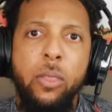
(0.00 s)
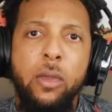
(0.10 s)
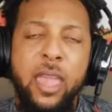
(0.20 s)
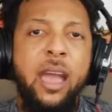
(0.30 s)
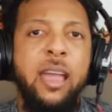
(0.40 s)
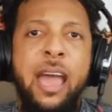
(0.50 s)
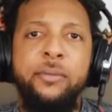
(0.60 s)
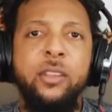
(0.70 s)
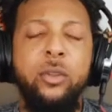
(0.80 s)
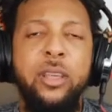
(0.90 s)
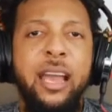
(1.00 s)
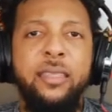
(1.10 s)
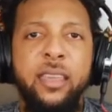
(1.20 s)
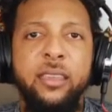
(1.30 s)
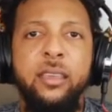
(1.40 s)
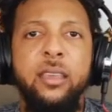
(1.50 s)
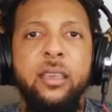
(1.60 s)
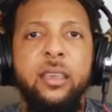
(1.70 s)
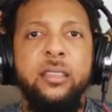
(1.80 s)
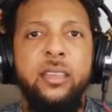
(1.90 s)
Yeah, absolutely. I think
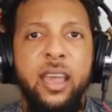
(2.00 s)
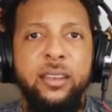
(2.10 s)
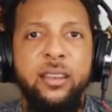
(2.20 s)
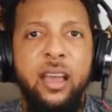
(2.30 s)
that